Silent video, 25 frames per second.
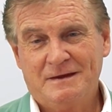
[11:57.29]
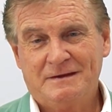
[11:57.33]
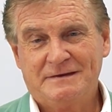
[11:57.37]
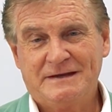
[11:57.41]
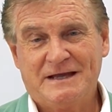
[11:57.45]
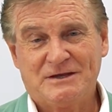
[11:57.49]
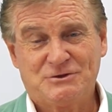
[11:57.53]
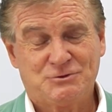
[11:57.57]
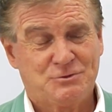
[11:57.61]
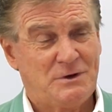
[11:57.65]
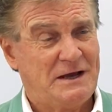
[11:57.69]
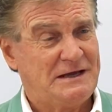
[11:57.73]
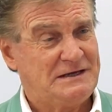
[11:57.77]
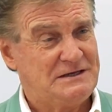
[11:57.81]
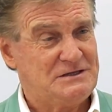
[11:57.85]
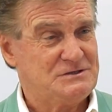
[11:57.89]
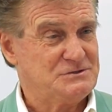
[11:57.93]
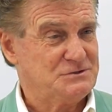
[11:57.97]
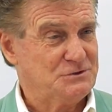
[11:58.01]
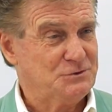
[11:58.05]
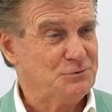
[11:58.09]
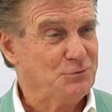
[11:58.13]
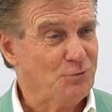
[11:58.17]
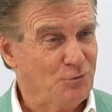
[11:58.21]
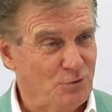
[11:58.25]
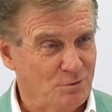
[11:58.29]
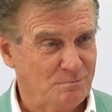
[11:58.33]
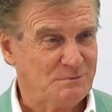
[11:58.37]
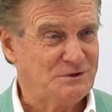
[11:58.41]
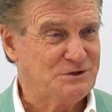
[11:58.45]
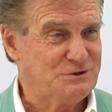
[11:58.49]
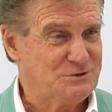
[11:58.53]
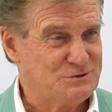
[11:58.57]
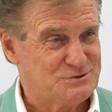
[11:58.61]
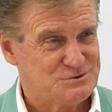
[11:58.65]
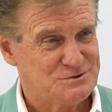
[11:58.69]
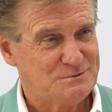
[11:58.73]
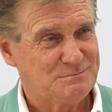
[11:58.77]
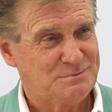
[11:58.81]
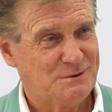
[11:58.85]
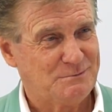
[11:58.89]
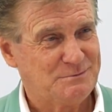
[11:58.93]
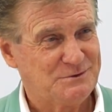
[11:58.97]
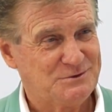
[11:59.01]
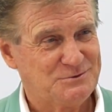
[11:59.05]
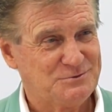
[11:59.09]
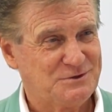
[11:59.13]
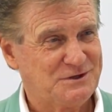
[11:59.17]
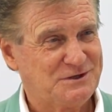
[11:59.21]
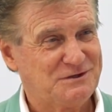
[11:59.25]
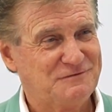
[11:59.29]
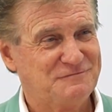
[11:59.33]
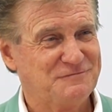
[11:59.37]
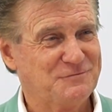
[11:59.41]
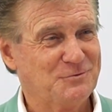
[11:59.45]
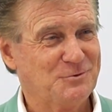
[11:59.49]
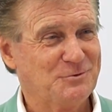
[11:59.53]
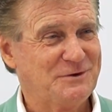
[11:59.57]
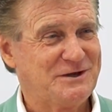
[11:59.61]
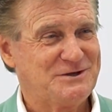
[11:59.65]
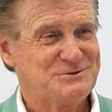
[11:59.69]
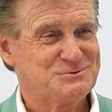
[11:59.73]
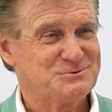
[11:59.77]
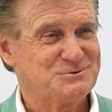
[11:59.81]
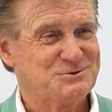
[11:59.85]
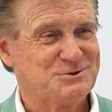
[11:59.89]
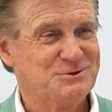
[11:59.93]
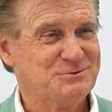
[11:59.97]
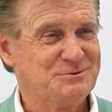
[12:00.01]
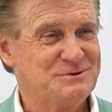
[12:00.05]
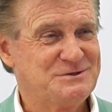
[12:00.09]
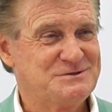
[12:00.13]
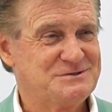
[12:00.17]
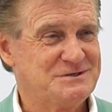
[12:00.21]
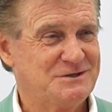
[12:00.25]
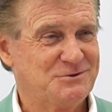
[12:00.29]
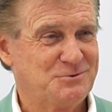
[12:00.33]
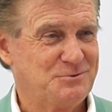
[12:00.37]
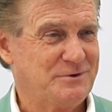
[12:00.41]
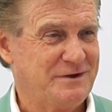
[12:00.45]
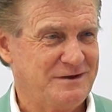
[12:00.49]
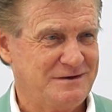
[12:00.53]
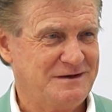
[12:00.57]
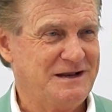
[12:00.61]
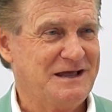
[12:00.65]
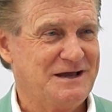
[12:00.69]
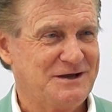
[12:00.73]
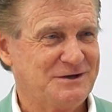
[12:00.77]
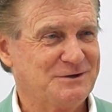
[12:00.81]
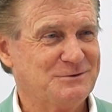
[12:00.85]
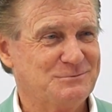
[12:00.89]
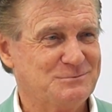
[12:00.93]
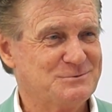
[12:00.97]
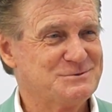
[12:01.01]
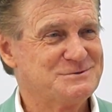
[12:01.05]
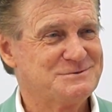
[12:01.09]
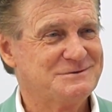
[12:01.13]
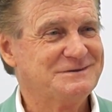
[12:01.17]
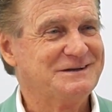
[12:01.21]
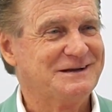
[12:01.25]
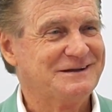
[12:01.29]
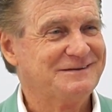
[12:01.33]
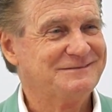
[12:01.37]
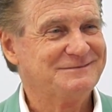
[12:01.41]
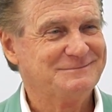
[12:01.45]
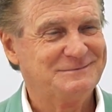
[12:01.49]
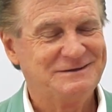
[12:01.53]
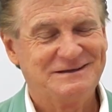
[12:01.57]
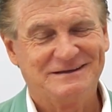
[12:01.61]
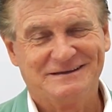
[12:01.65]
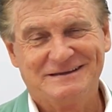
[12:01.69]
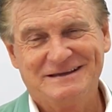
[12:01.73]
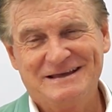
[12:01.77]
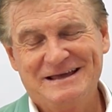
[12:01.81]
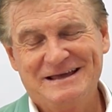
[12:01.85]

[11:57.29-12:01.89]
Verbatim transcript: Now, tradies are normally used to probably drinking XXXX or two, so Crown Lager was, you know, yeah.